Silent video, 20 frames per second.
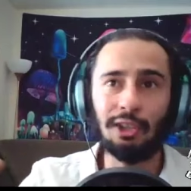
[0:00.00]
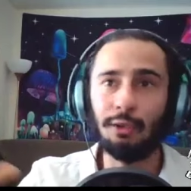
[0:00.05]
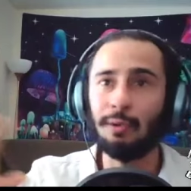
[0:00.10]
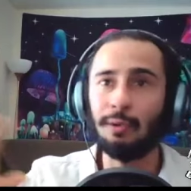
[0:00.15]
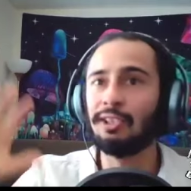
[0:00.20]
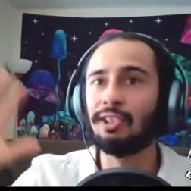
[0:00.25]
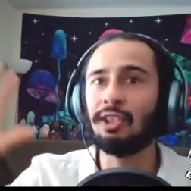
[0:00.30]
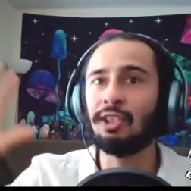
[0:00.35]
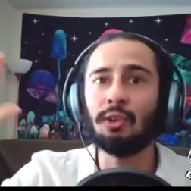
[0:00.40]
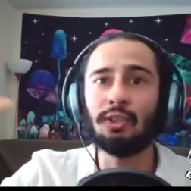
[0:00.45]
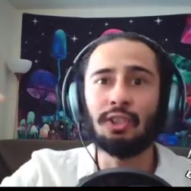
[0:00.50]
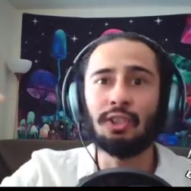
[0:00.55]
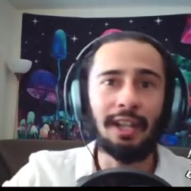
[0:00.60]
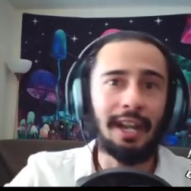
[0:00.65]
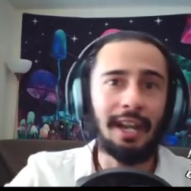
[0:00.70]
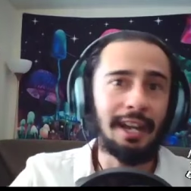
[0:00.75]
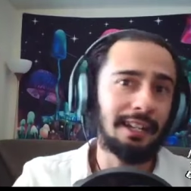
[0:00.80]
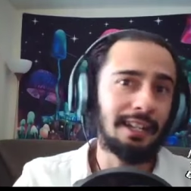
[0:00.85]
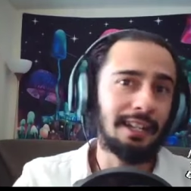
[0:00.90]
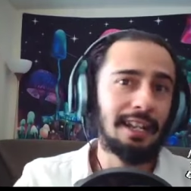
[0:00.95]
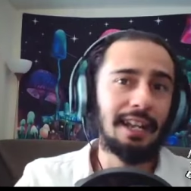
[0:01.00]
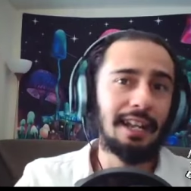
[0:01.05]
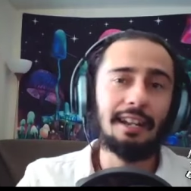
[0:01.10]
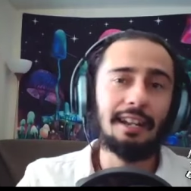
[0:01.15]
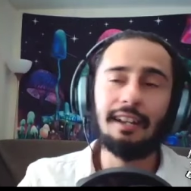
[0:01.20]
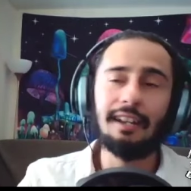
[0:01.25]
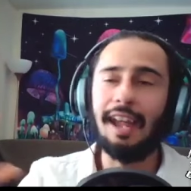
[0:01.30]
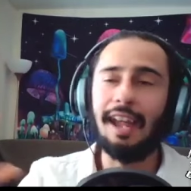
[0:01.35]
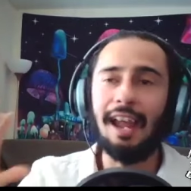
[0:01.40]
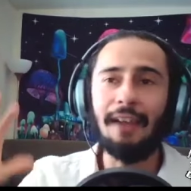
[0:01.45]
There is no genetic
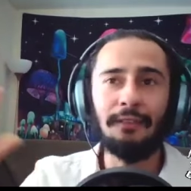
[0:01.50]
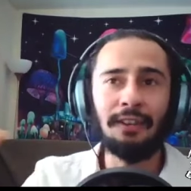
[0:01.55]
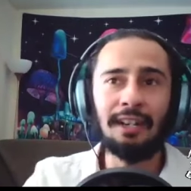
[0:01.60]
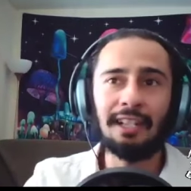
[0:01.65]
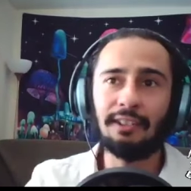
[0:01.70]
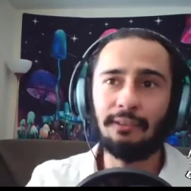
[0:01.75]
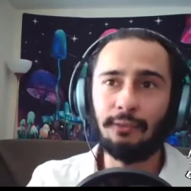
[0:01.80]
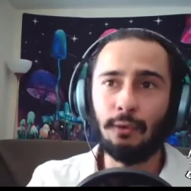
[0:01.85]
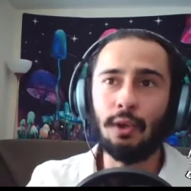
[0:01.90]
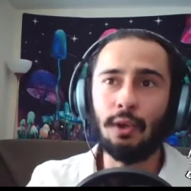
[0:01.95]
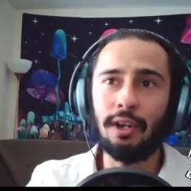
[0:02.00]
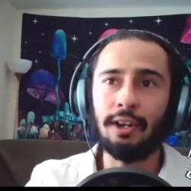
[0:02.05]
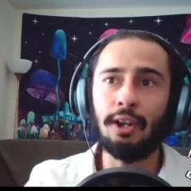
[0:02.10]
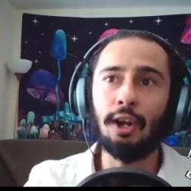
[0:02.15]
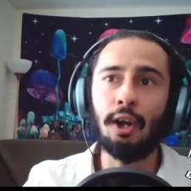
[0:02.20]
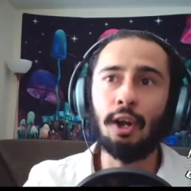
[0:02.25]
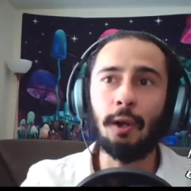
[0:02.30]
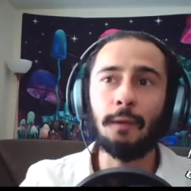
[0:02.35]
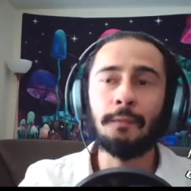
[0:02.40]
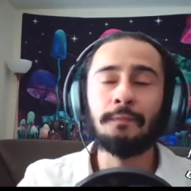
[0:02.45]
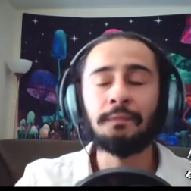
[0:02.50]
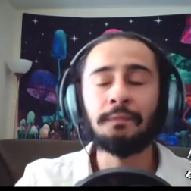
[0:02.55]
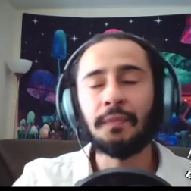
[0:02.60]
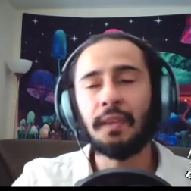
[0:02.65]
evidence for it at all.